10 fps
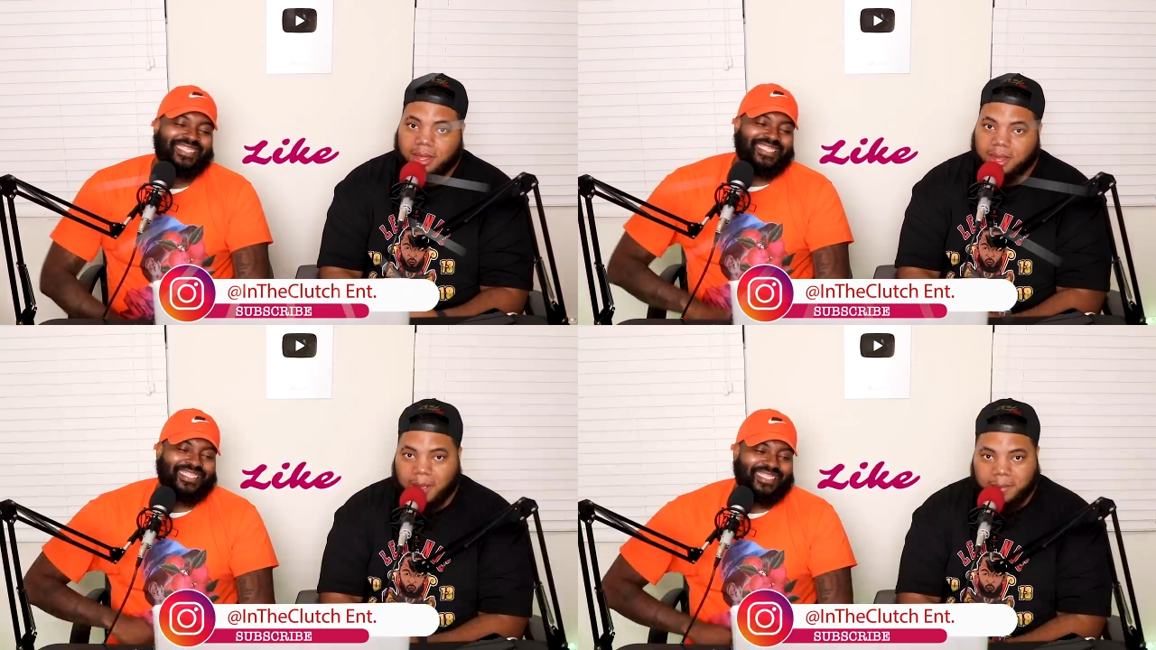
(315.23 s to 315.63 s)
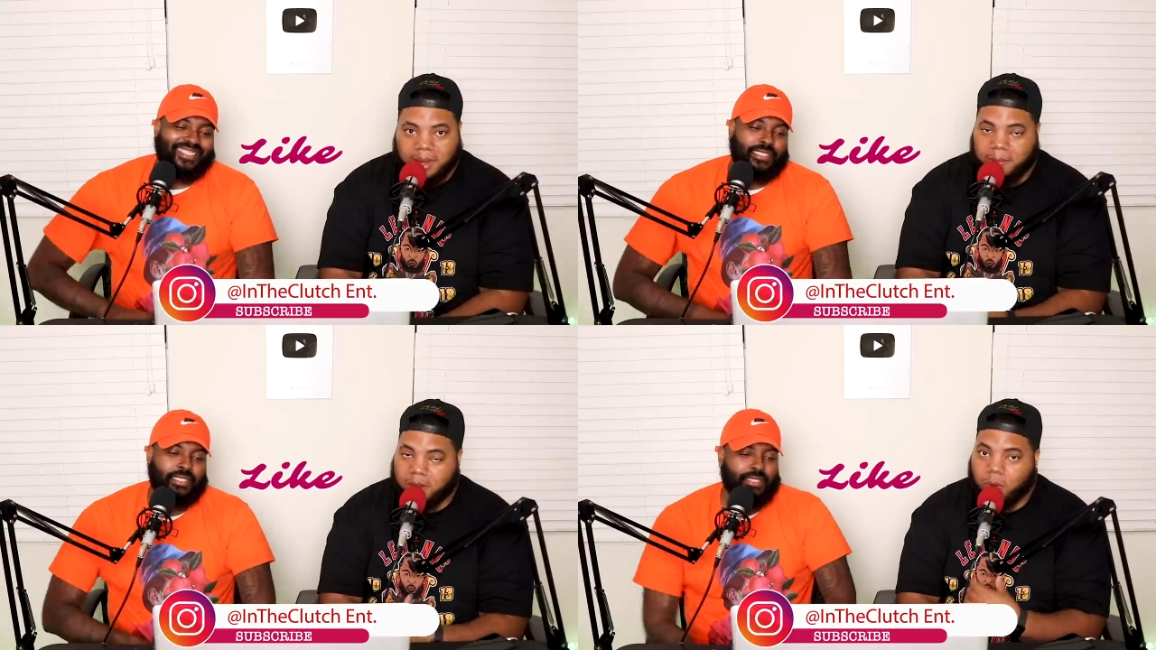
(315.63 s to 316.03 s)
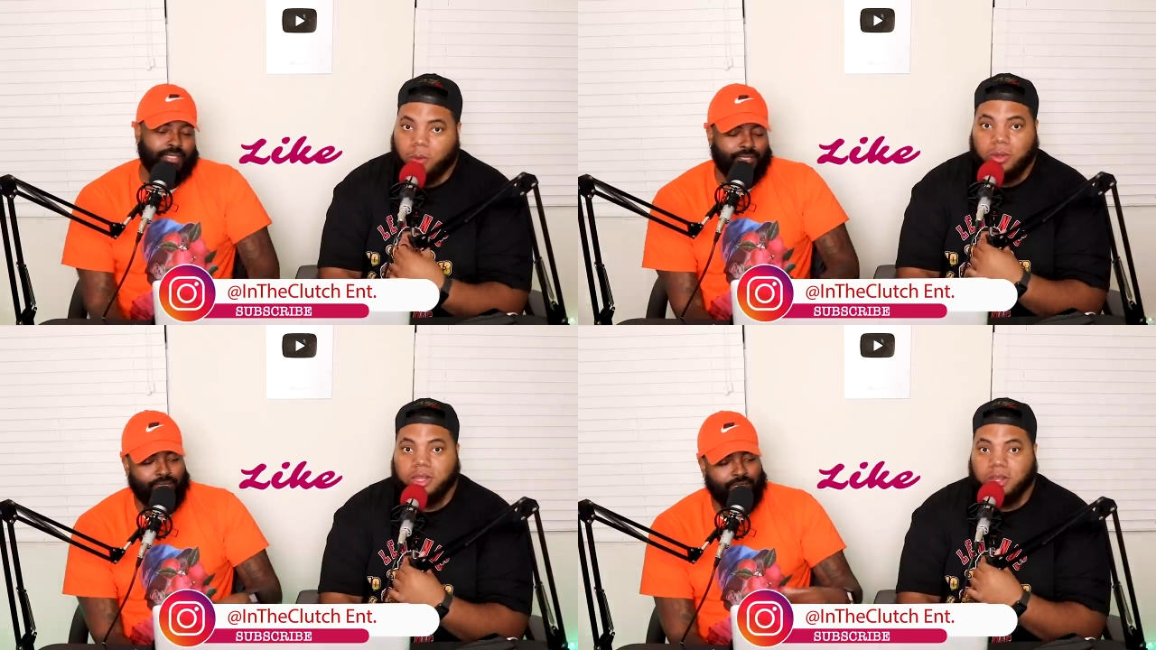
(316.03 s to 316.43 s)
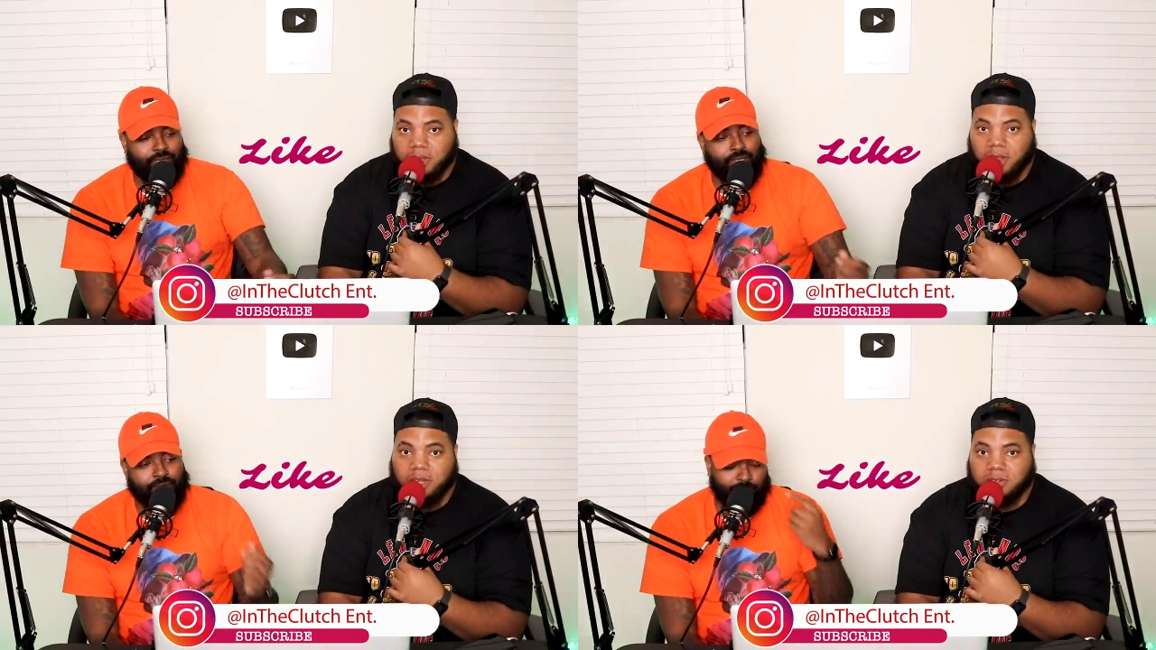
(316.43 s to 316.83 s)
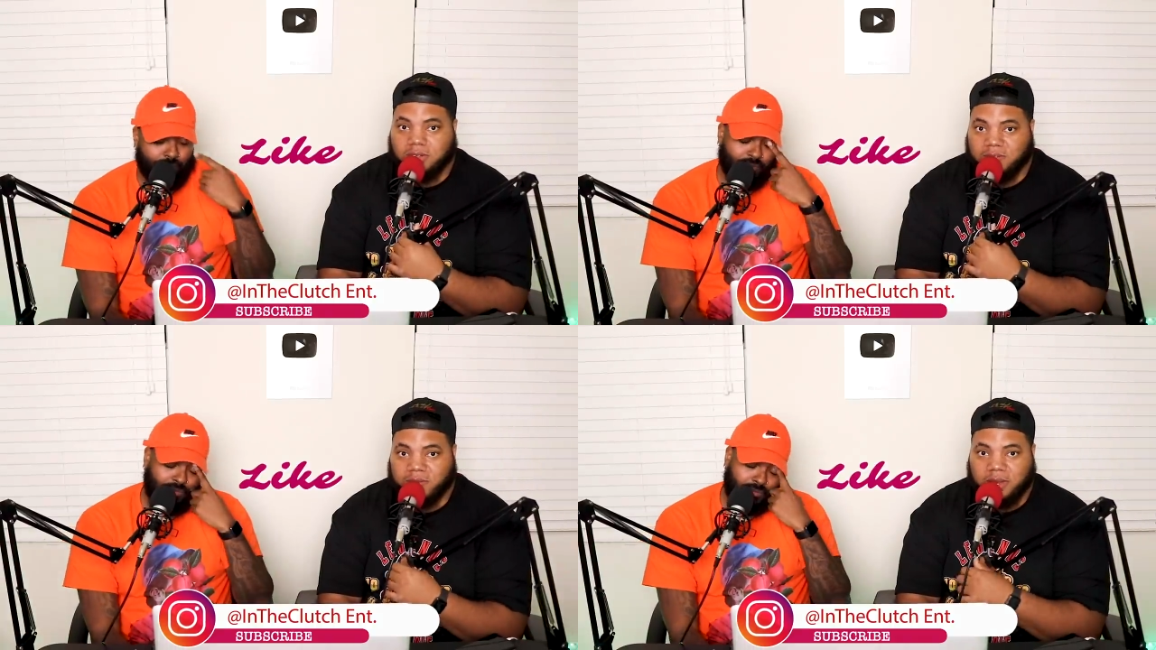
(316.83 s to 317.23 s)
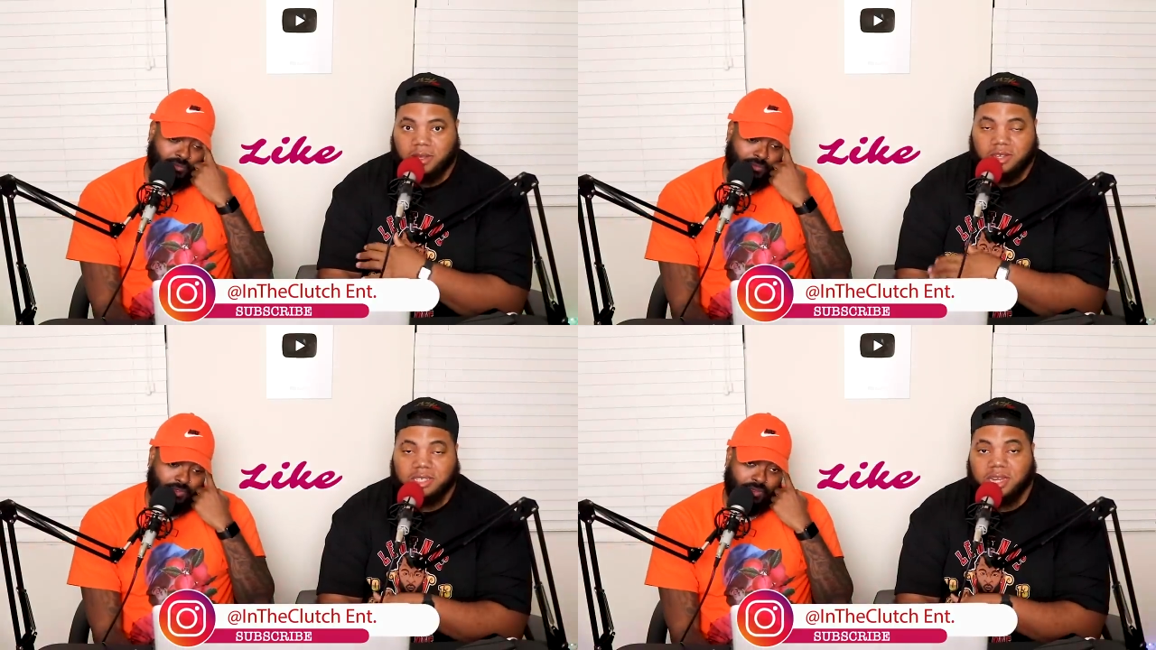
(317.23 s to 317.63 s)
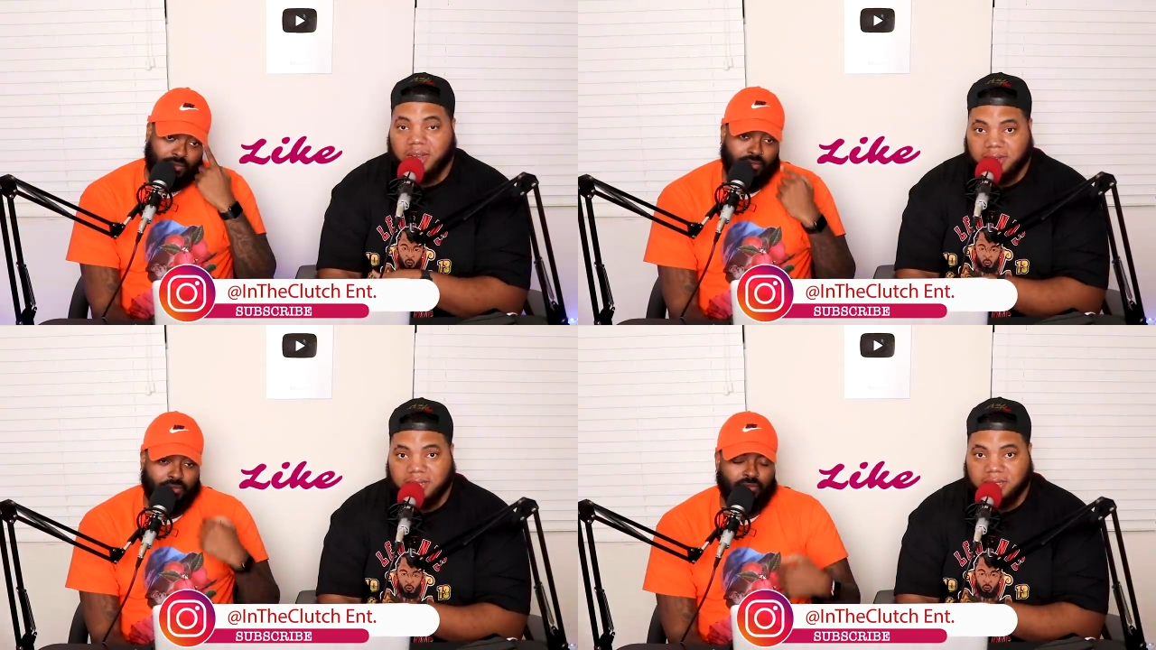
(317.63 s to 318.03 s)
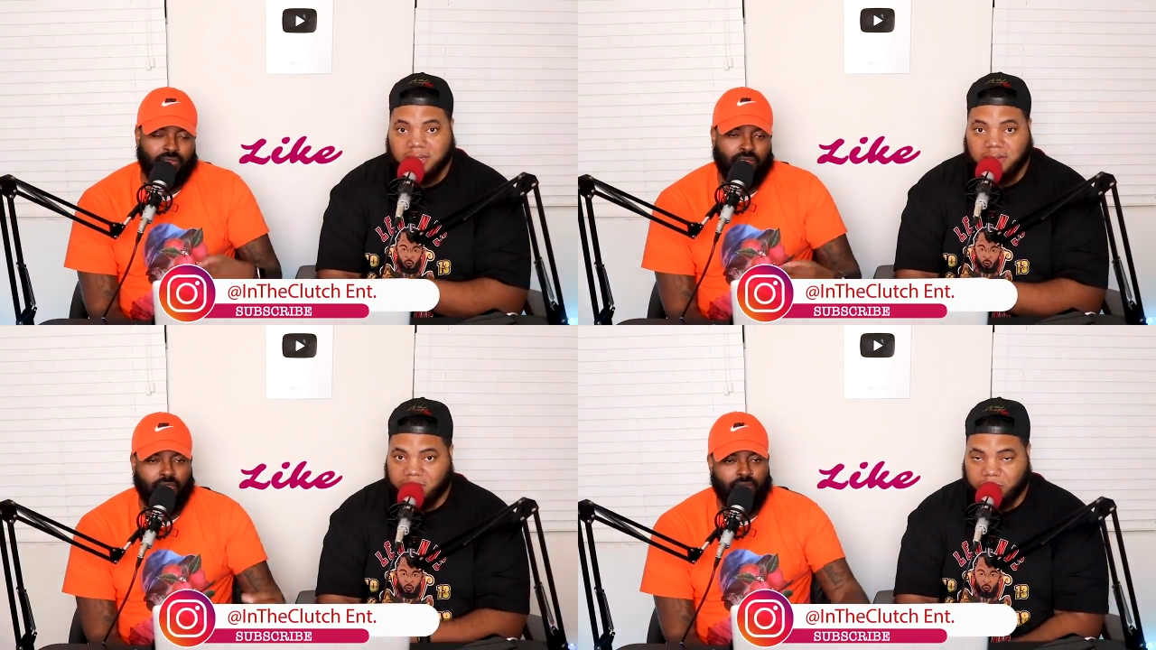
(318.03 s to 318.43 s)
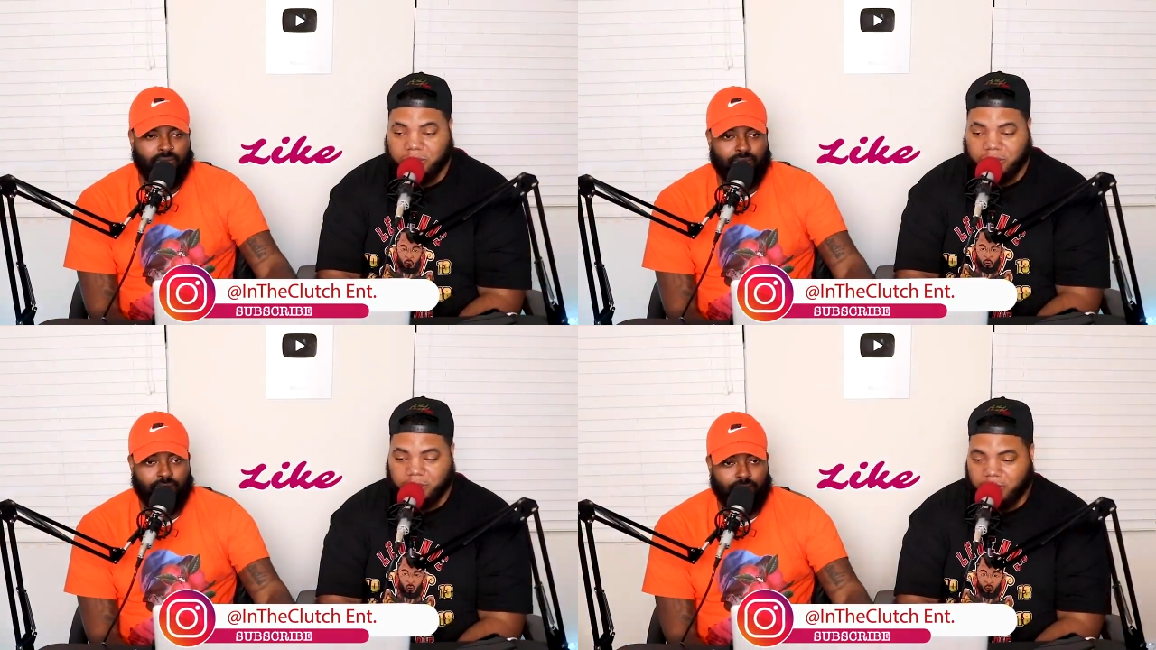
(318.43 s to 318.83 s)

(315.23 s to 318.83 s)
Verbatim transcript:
Speaker 1: Comment down below, what are your thoughts on this video, and share this shit for real.